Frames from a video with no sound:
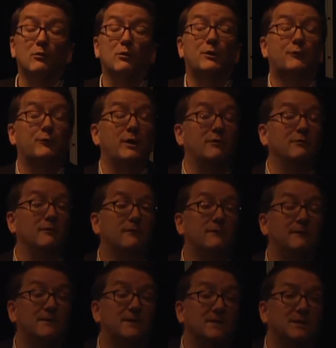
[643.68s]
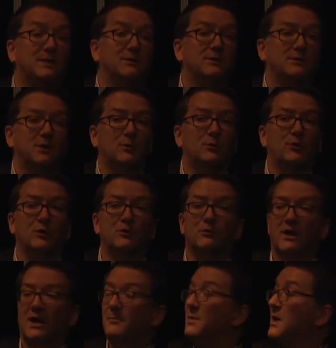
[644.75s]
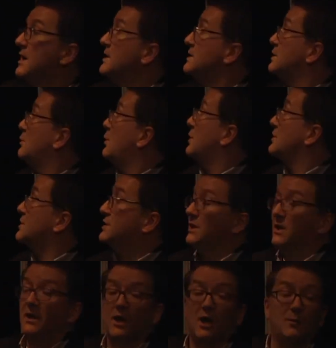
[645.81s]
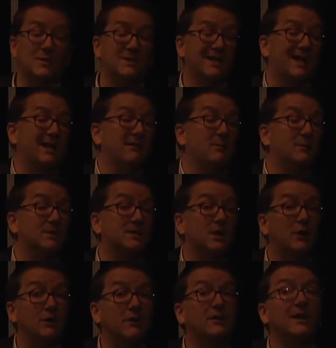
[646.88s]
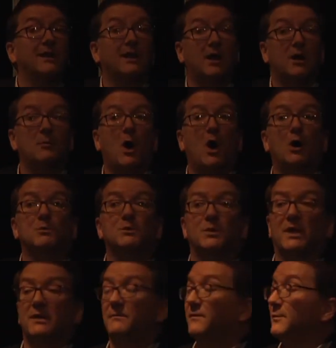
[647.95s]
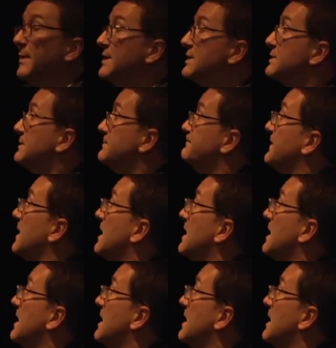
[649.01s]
all 350 students on a program to watch a particular episode and then come armed with that information.